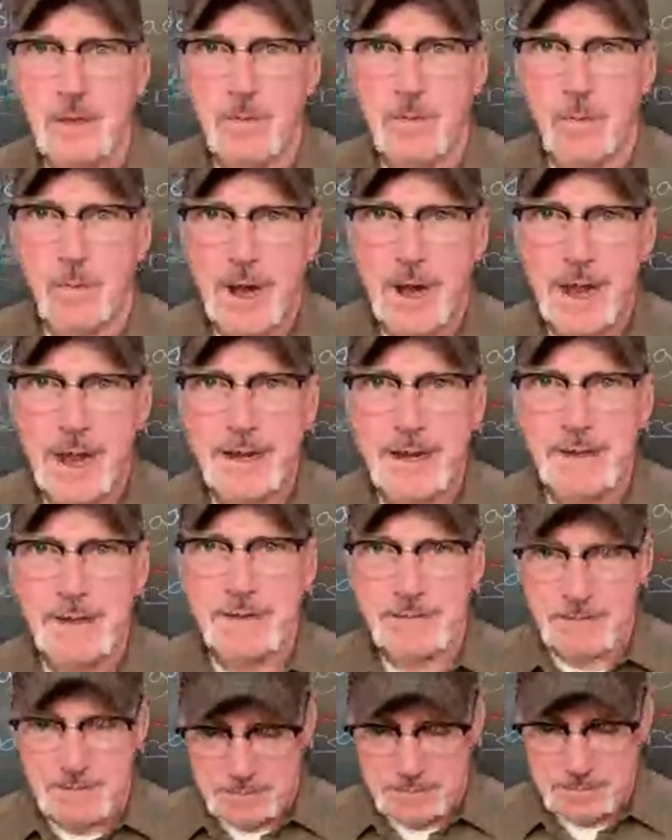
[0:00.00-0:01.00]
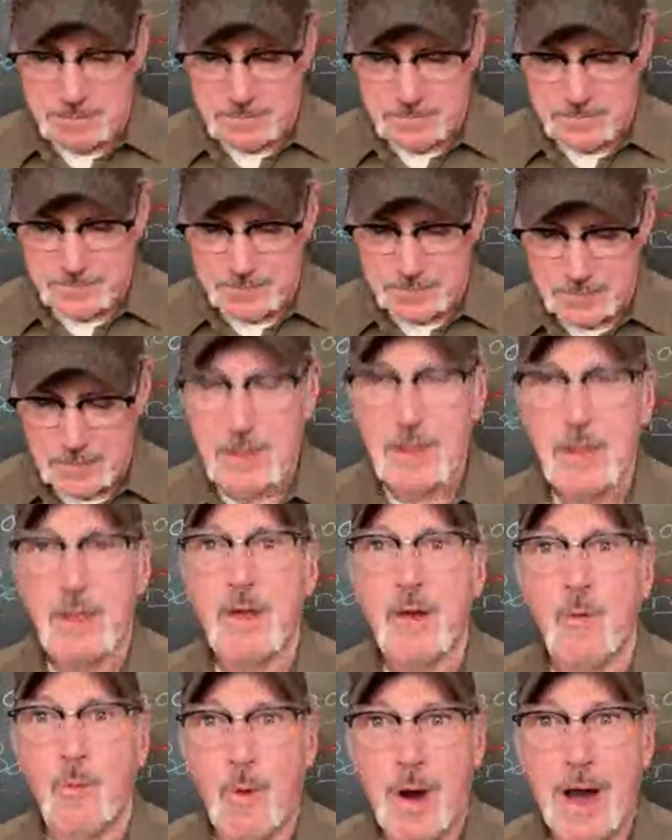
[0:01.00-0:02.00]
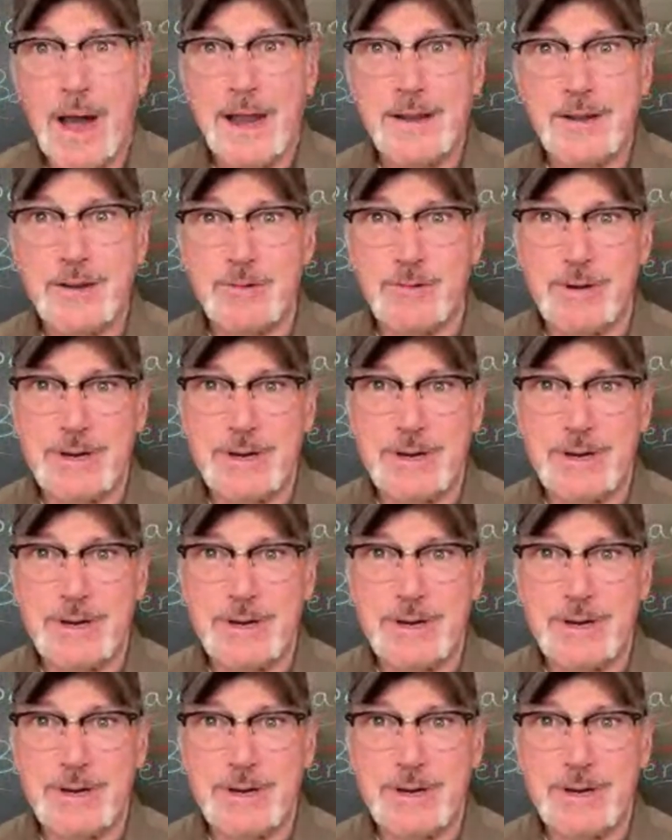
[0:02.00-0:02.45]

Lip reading: Why do